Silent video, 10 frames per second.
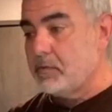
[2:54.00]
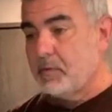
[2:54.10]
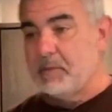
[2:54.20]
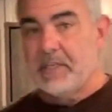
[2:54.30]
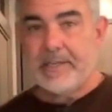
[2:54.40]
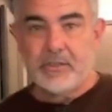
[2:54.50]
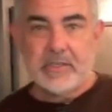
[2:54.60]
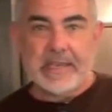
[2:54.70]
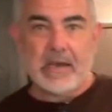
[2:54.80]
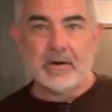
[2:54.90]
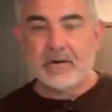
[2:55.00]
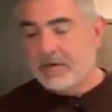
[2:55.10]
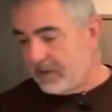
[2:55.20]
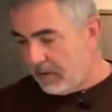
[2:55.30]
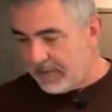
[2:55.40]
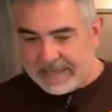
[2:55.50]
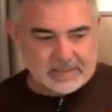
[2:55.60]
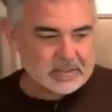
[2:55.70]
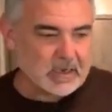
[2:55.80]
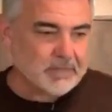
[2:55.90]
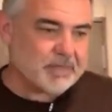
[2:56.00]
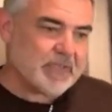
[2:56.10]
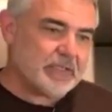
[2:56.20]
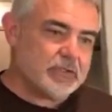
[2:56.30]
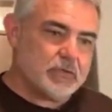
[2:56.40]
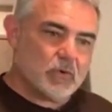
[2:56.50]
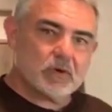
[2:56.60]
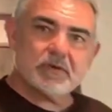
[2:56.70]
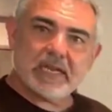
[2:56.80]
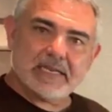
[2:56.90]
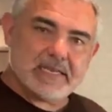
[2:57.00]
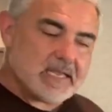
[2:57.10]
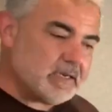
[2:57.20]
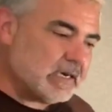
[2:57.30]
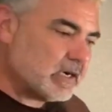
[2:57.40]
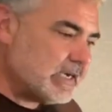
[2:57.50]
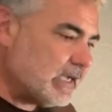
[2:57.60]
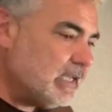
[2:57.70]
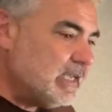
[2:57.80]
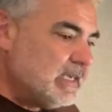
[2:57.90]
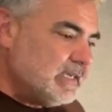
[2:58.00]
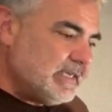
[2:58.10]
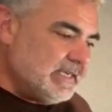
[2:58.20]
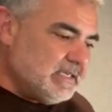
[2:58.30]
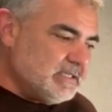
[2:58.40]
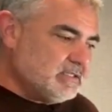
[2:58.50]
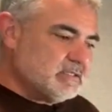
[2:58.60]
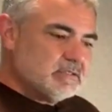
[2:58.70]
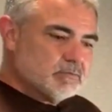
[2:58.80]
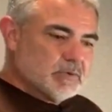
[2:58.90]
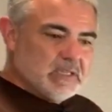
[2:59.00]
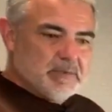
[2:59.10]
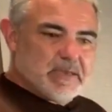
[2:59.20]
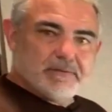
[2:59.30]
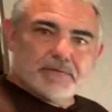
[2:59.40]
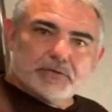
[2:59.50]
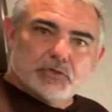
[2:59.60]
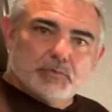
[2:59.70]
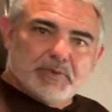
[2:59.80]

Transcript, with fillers: from the kitchen counter and all that stuff is your dinette area. It's really meant for two